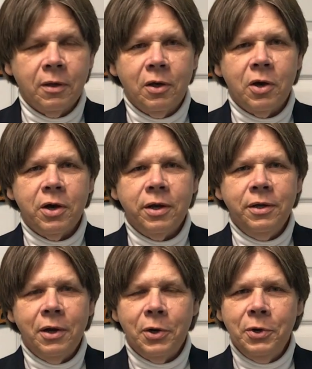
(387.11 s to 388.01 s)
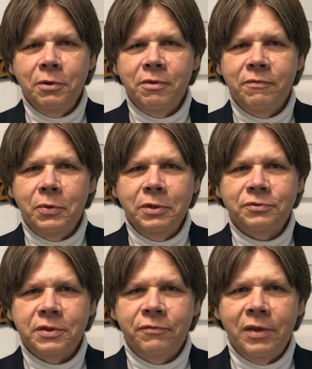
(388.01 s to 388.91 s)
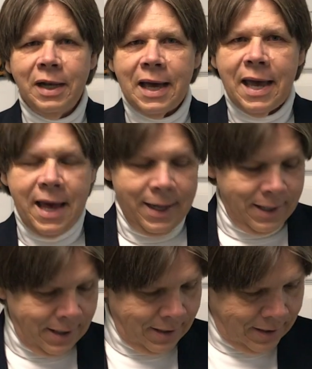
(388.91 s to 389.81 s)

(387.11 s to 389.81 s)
God heard the voice of the lad.